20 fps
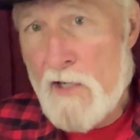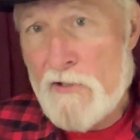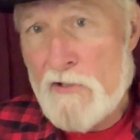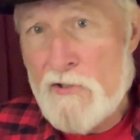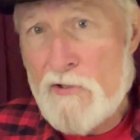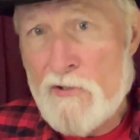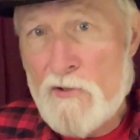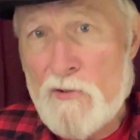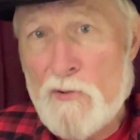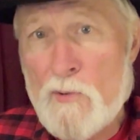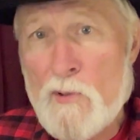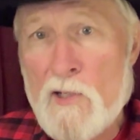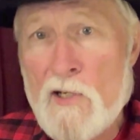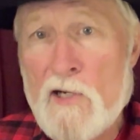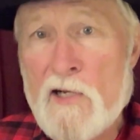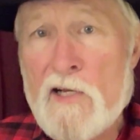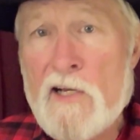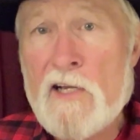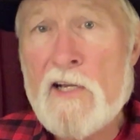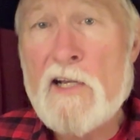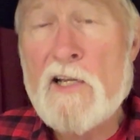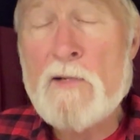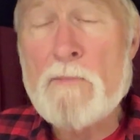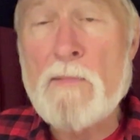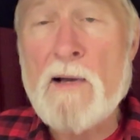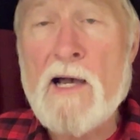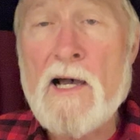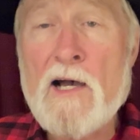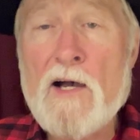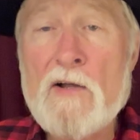you worried
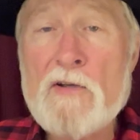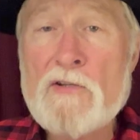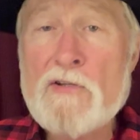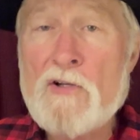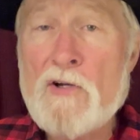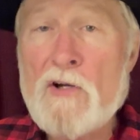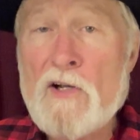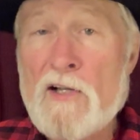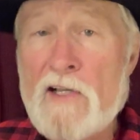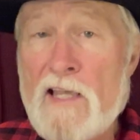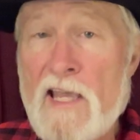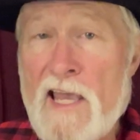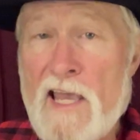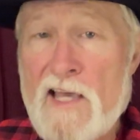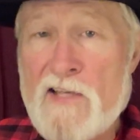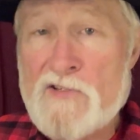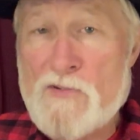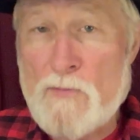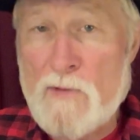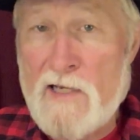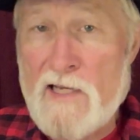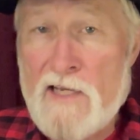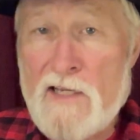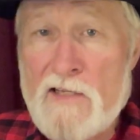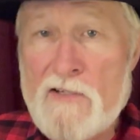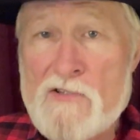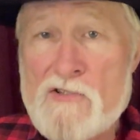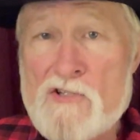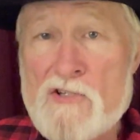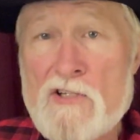about your gas
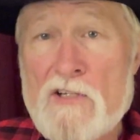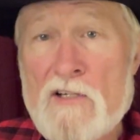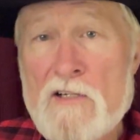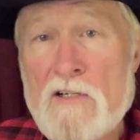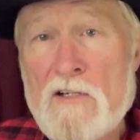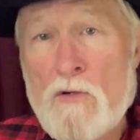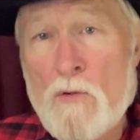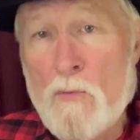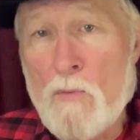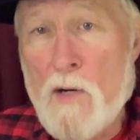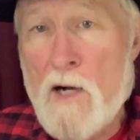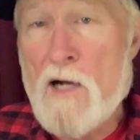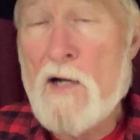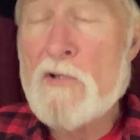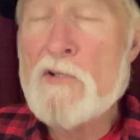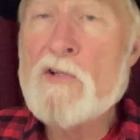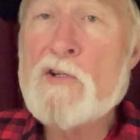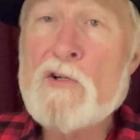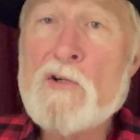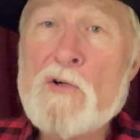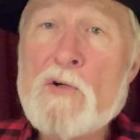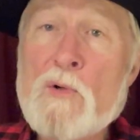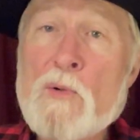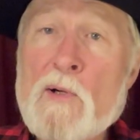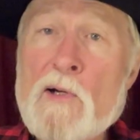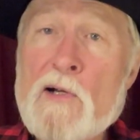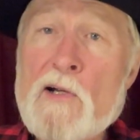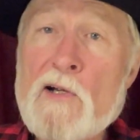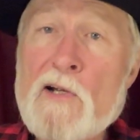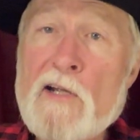range, while you
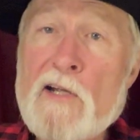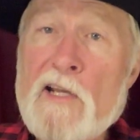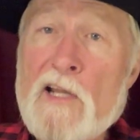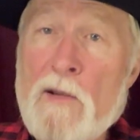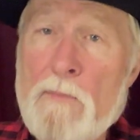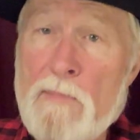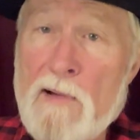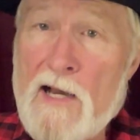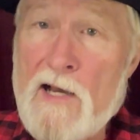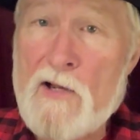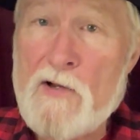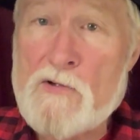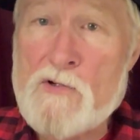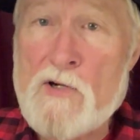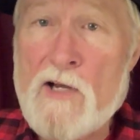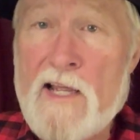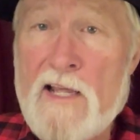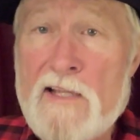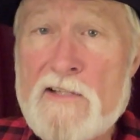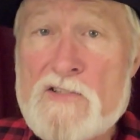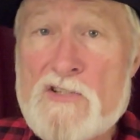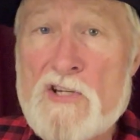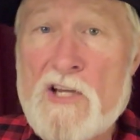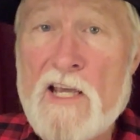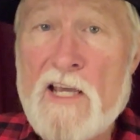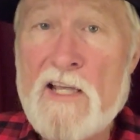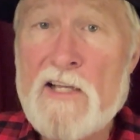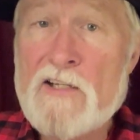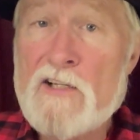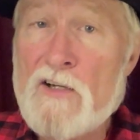worried about
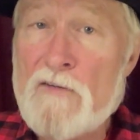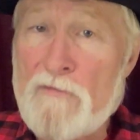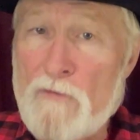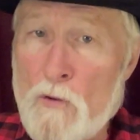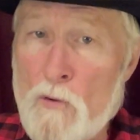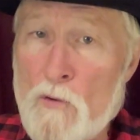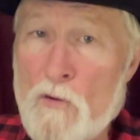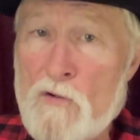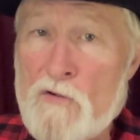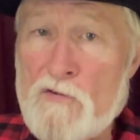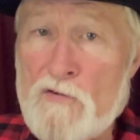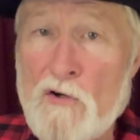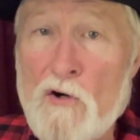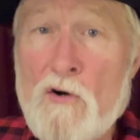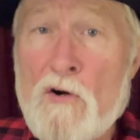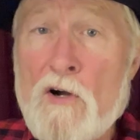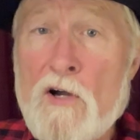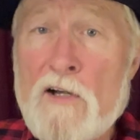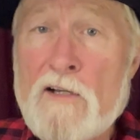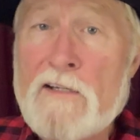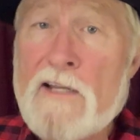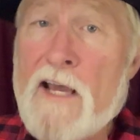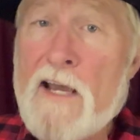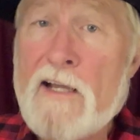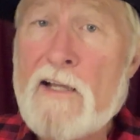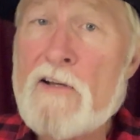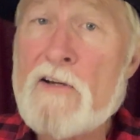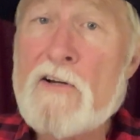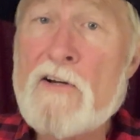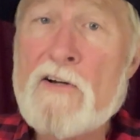transgender folks or
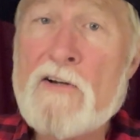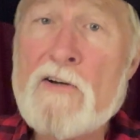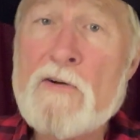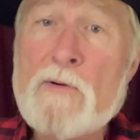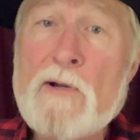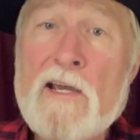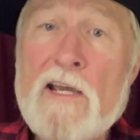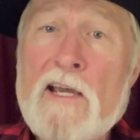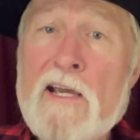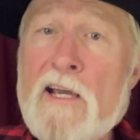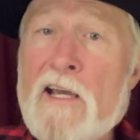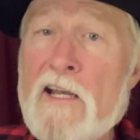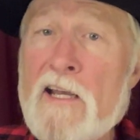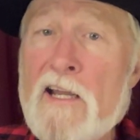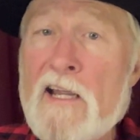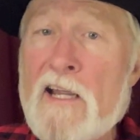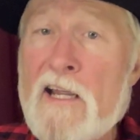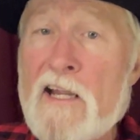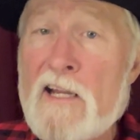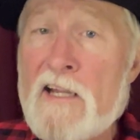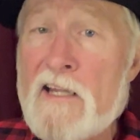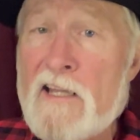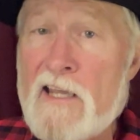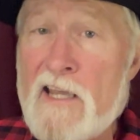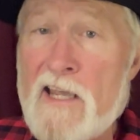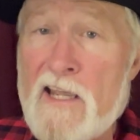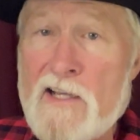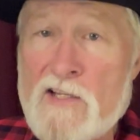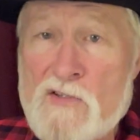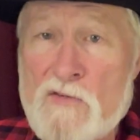decorating
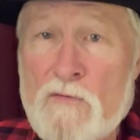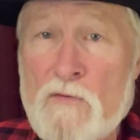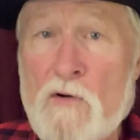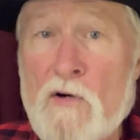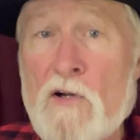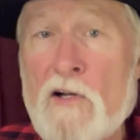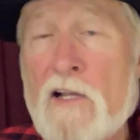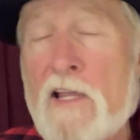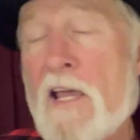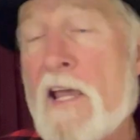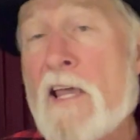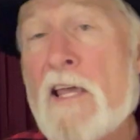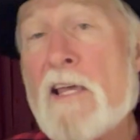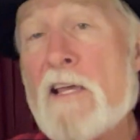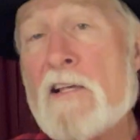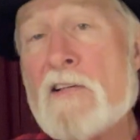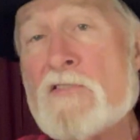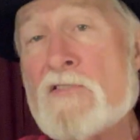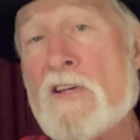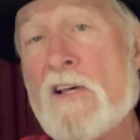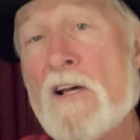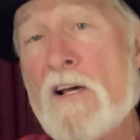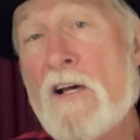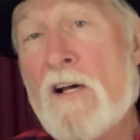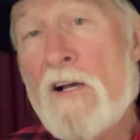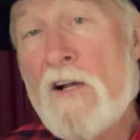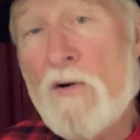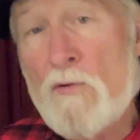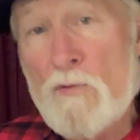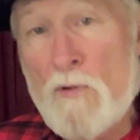cakes for gays,
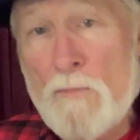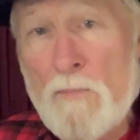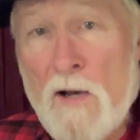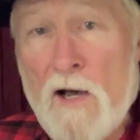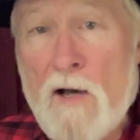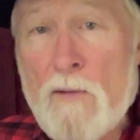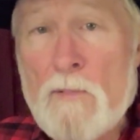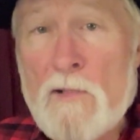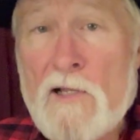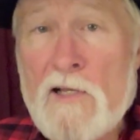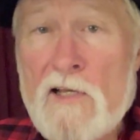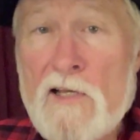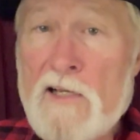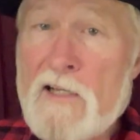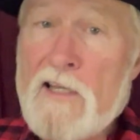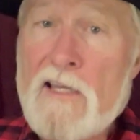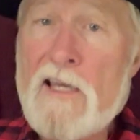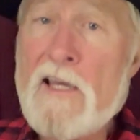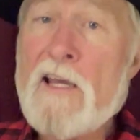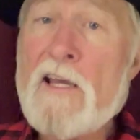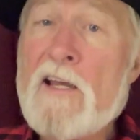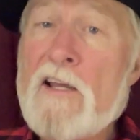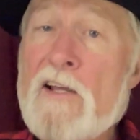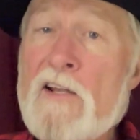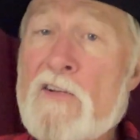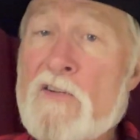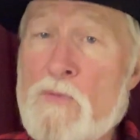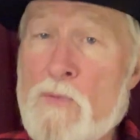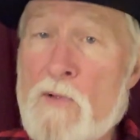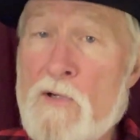
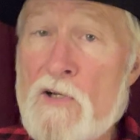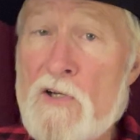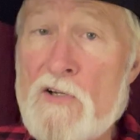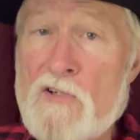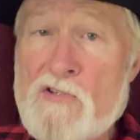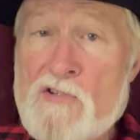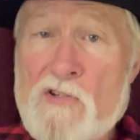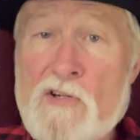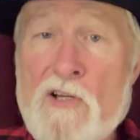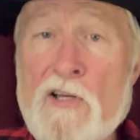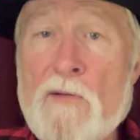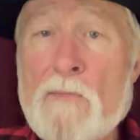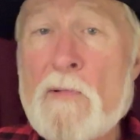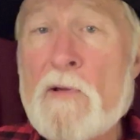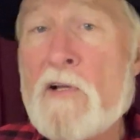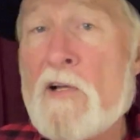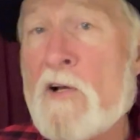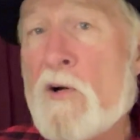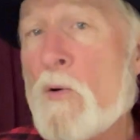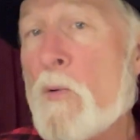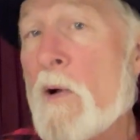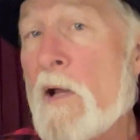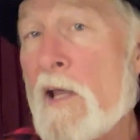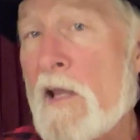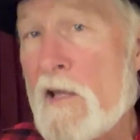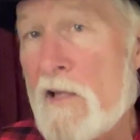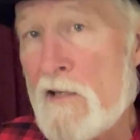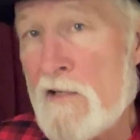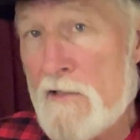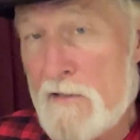Republicans were stripping
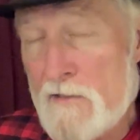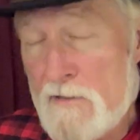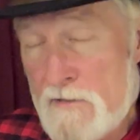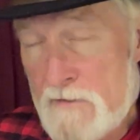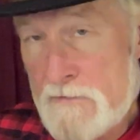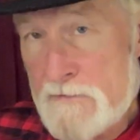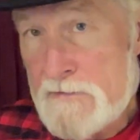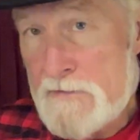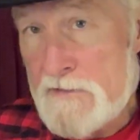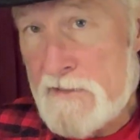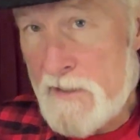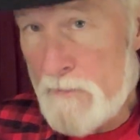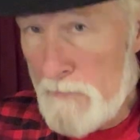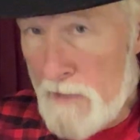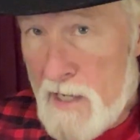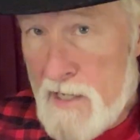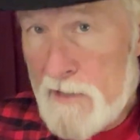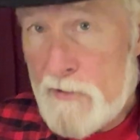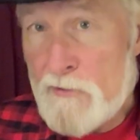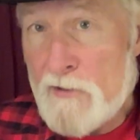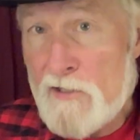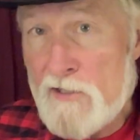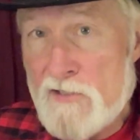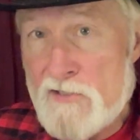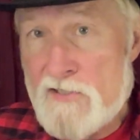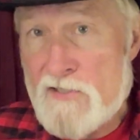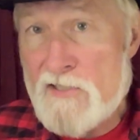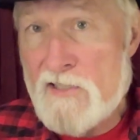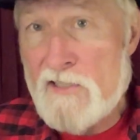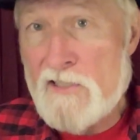away
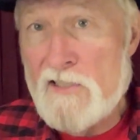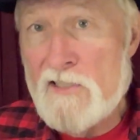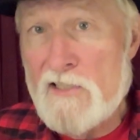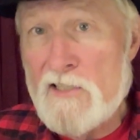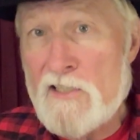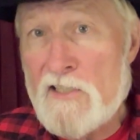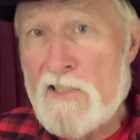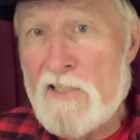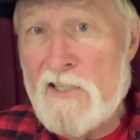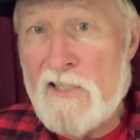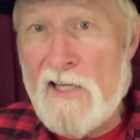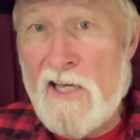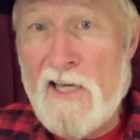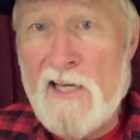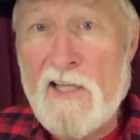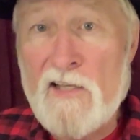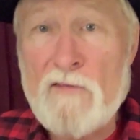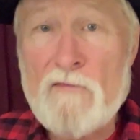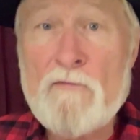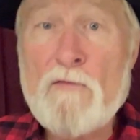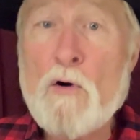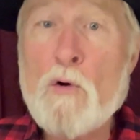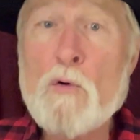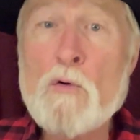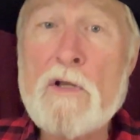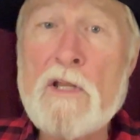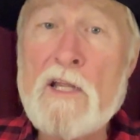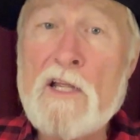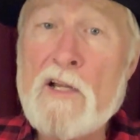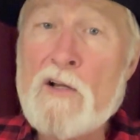democracy and
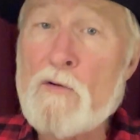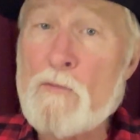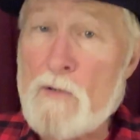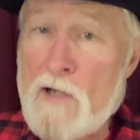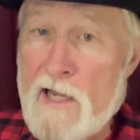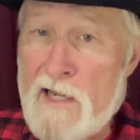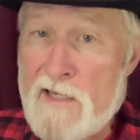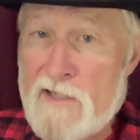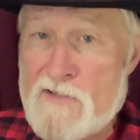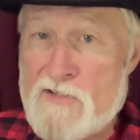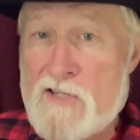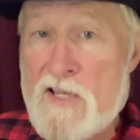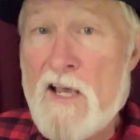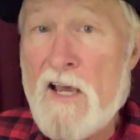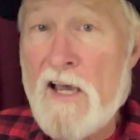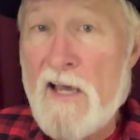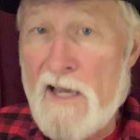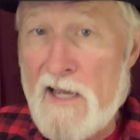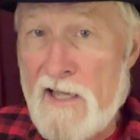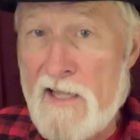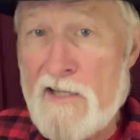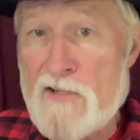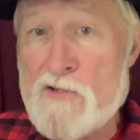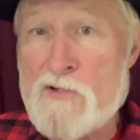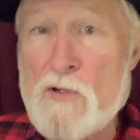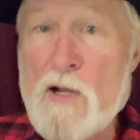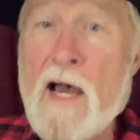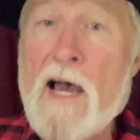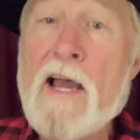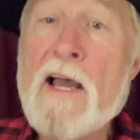voting rights and
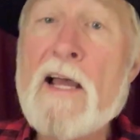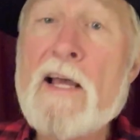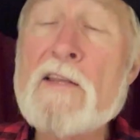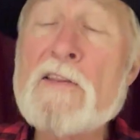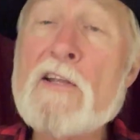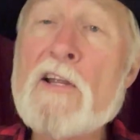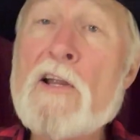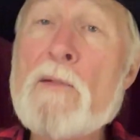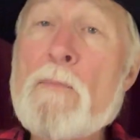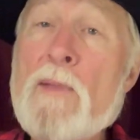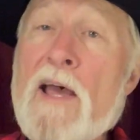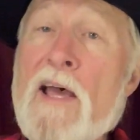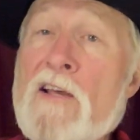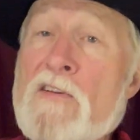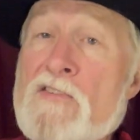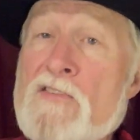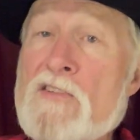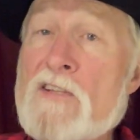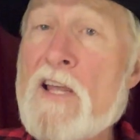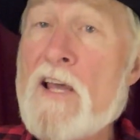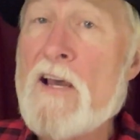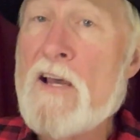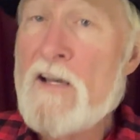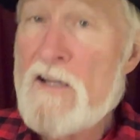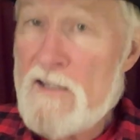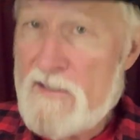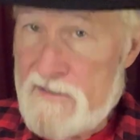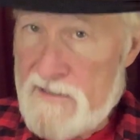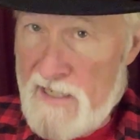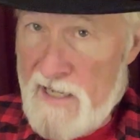trying their best
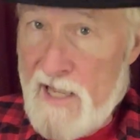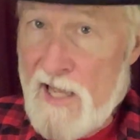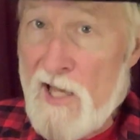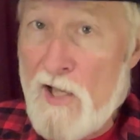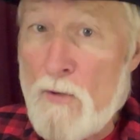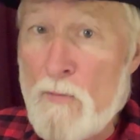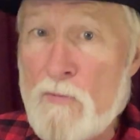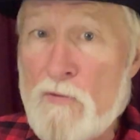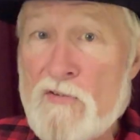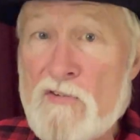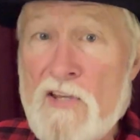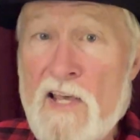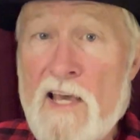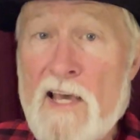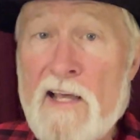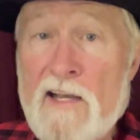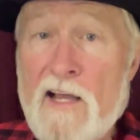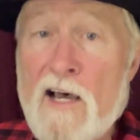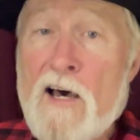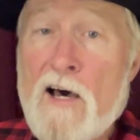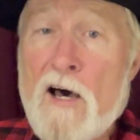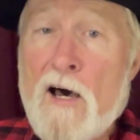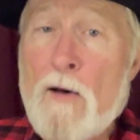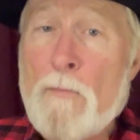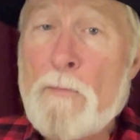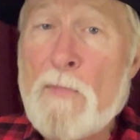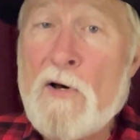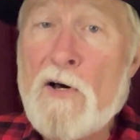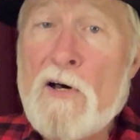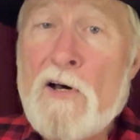to help set
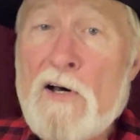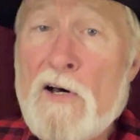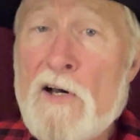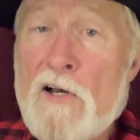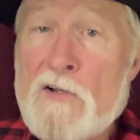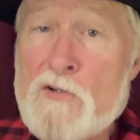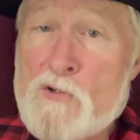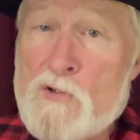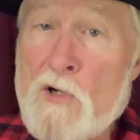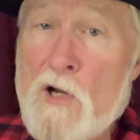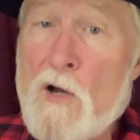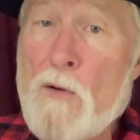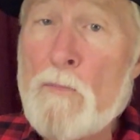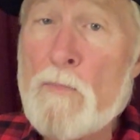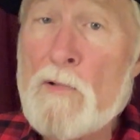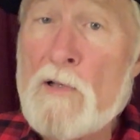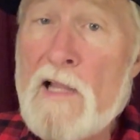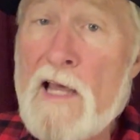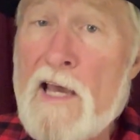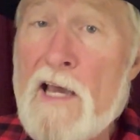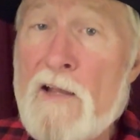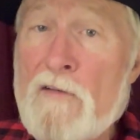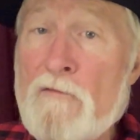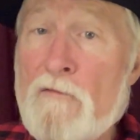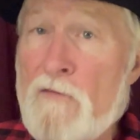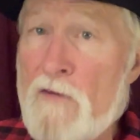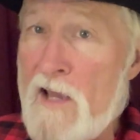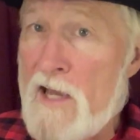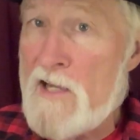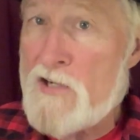up a Trump-led
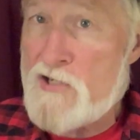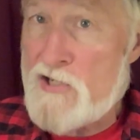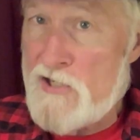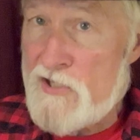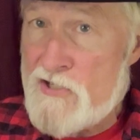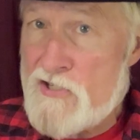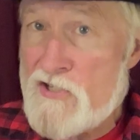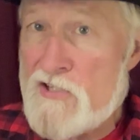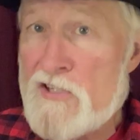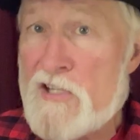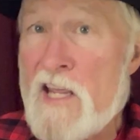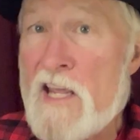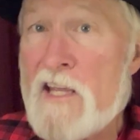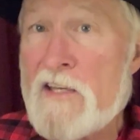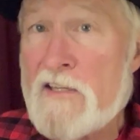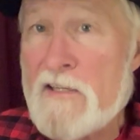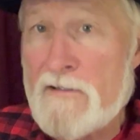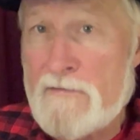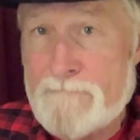fascist state.